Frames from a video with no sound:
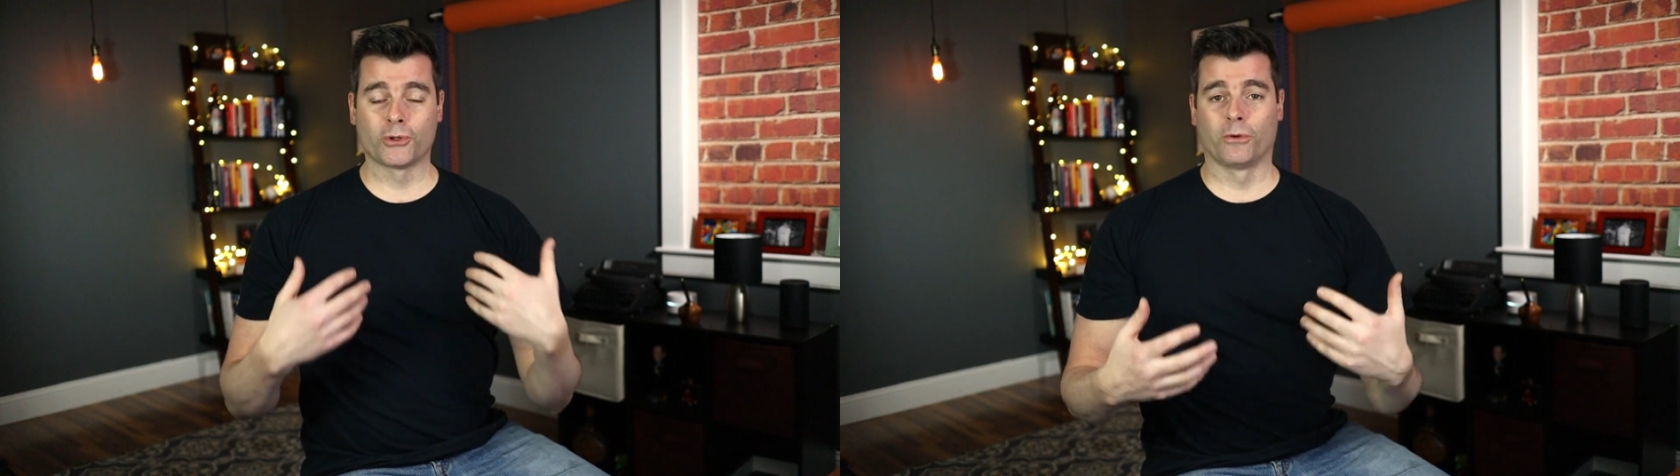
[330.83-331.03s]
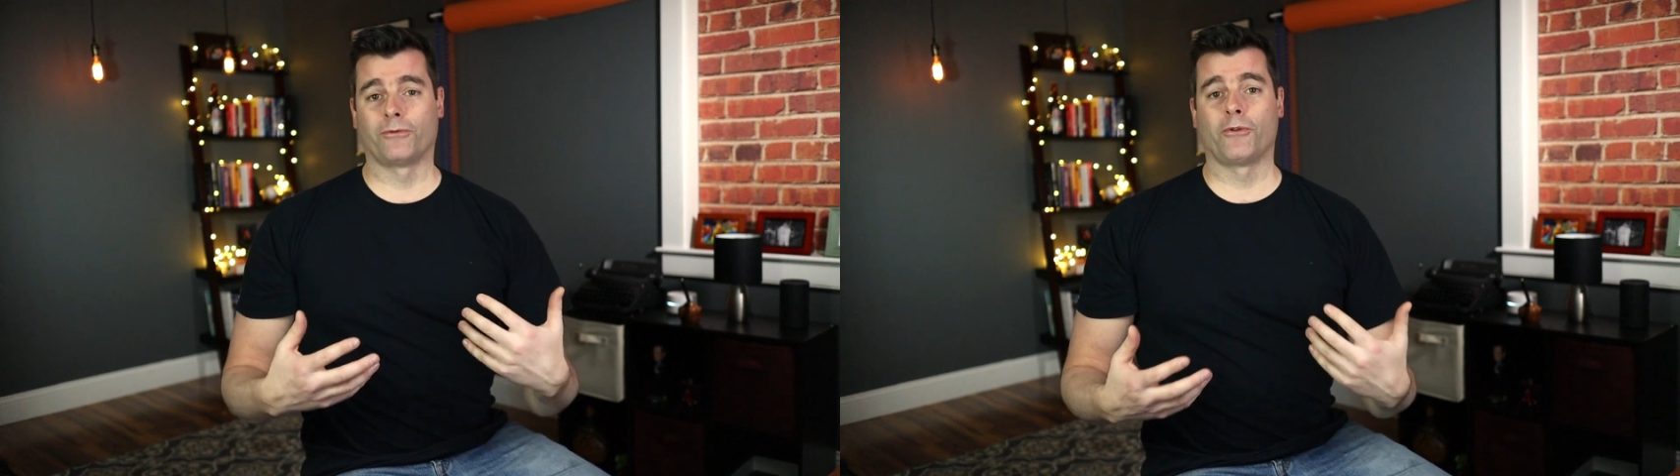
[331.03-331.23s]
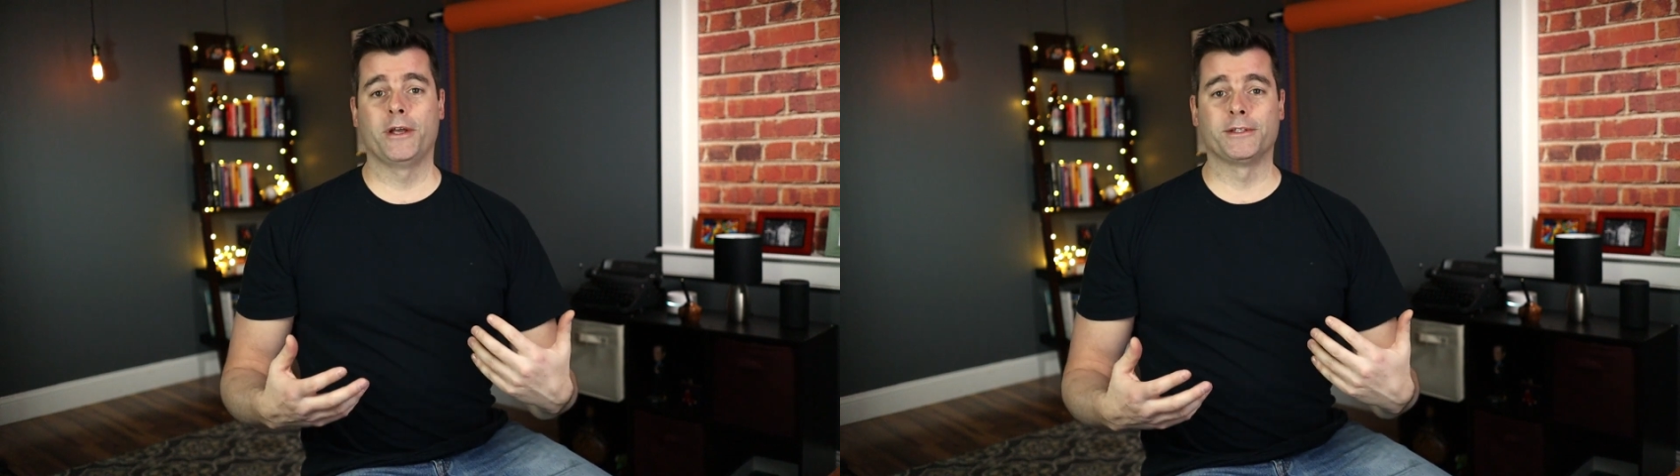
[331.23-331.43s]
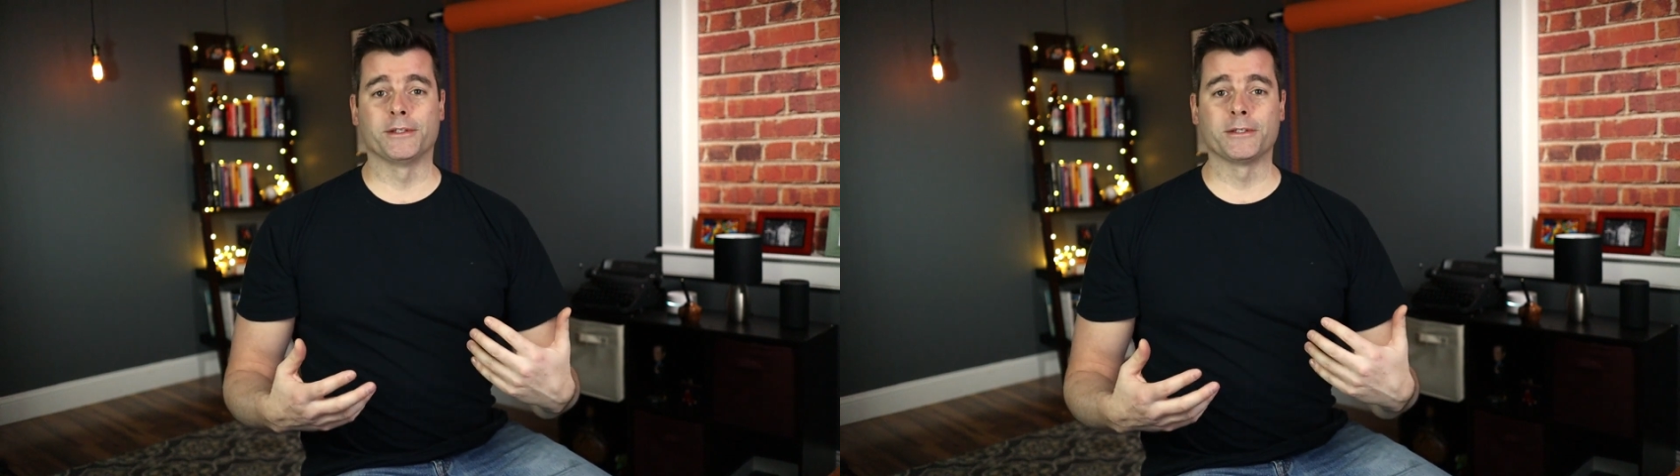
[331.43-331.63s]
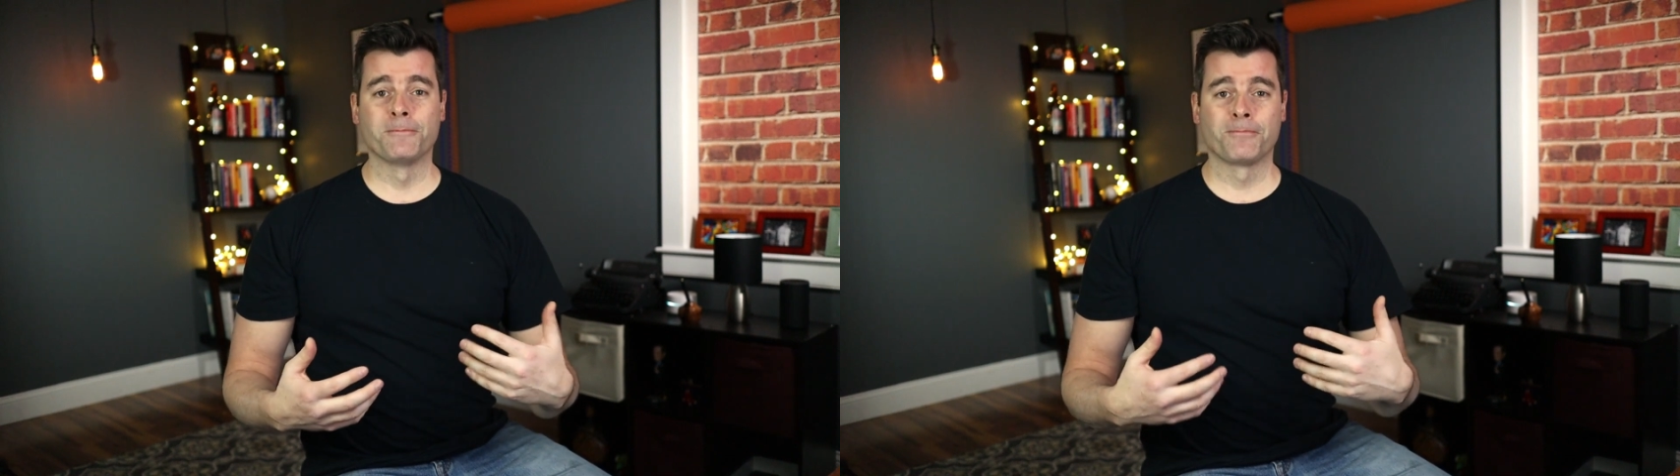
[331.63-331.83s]
short
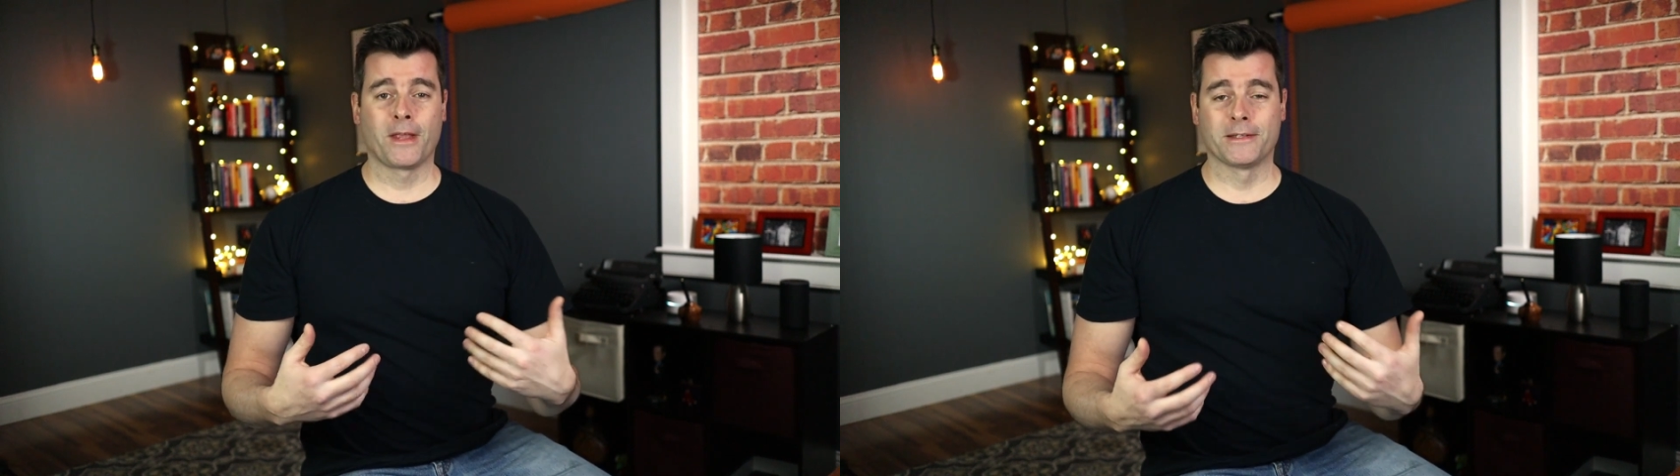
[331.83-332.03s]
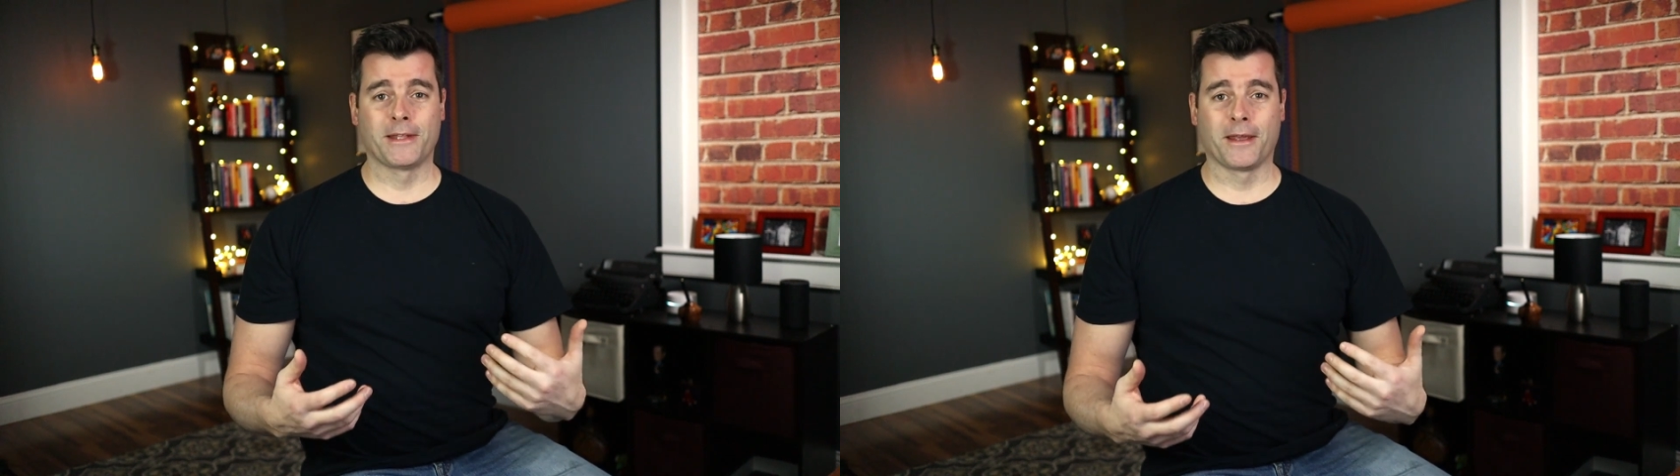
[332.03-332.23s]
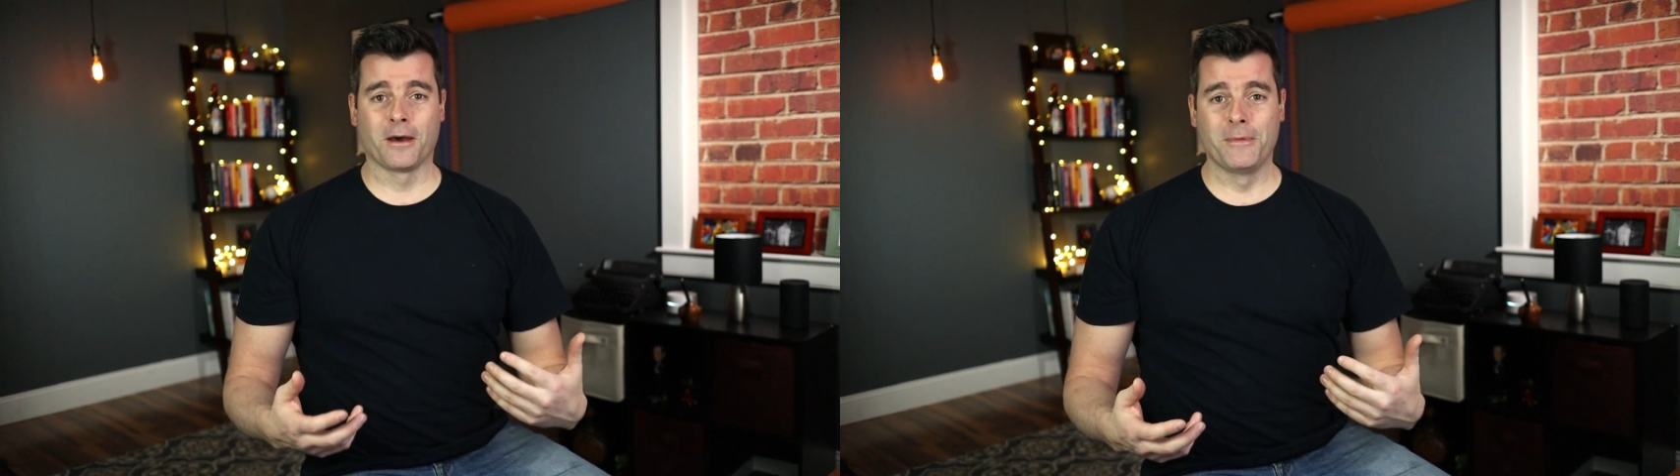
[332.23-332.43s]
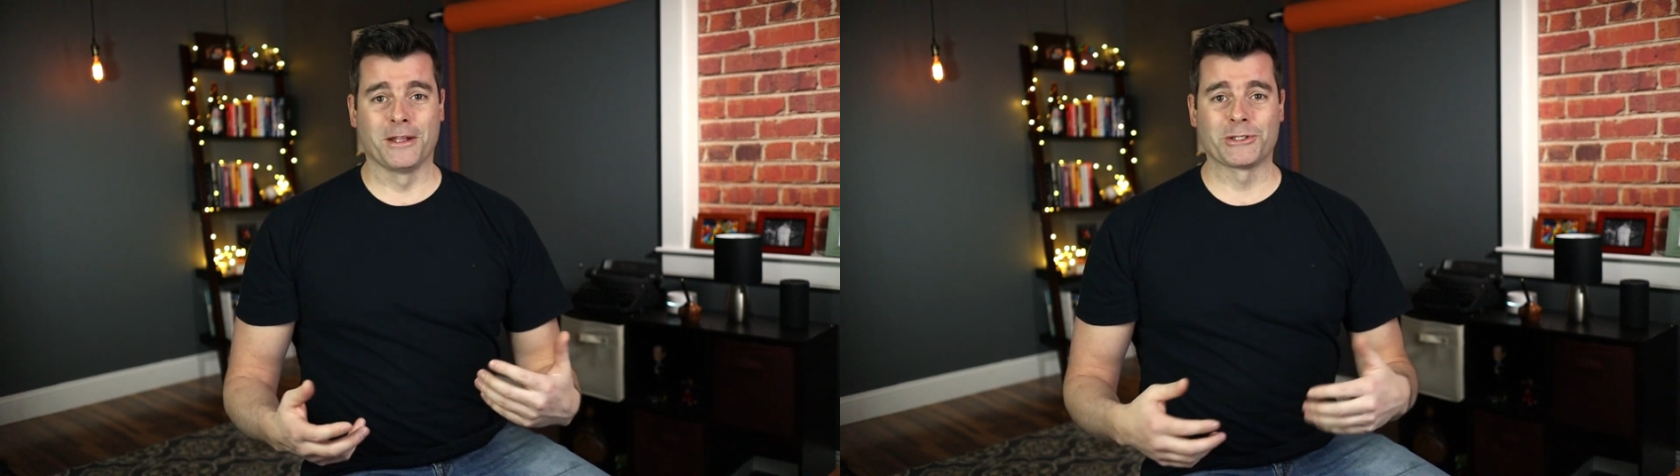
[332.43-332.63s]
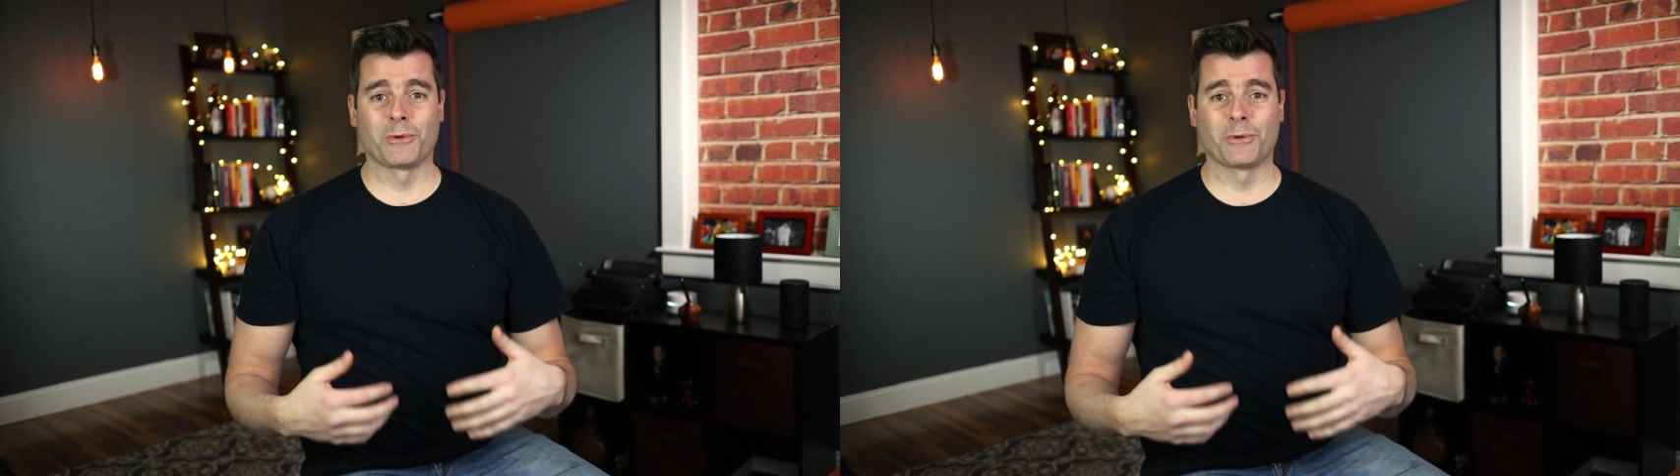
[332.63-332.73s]
phrases as they come in.